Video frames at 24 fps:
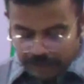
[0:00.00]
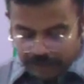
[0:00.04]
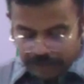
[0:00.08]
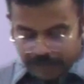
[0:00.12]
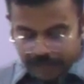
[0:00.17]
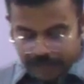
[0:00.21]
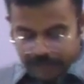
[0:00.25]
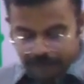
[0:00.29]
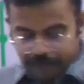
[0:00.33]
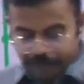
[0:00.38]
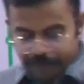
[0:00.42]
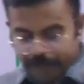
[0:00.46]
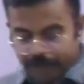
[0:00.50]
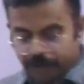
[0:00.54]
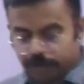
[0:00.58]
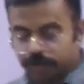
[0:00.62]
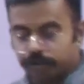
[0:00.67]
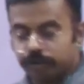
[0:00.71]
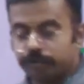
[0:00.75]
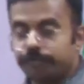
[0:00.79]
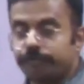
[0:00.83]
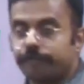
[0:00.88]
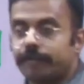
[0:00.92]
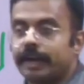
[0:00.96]
Lead, where do
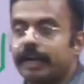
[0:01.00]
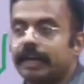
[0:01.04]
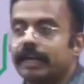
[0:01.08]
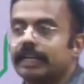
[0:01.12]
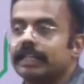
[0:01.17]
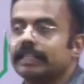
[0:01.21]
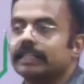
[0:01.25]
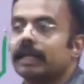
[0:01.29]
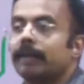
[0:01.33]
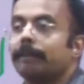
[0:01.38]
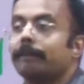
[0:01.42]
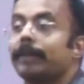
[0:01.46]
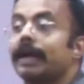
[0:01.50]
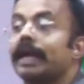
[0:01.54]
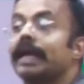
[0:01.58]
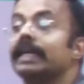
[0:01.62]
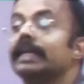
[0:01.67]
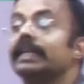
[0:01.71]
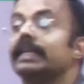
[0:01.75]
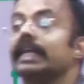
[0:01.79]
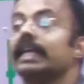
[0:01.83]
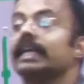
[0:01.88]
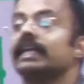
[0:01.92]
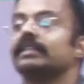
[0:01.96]
you find? In the
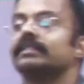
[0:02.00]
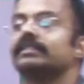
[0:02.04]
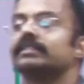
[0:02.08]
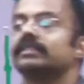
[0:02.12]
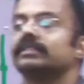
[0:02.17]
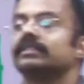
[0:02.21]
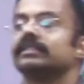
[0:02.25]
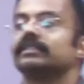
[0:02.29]
paintings.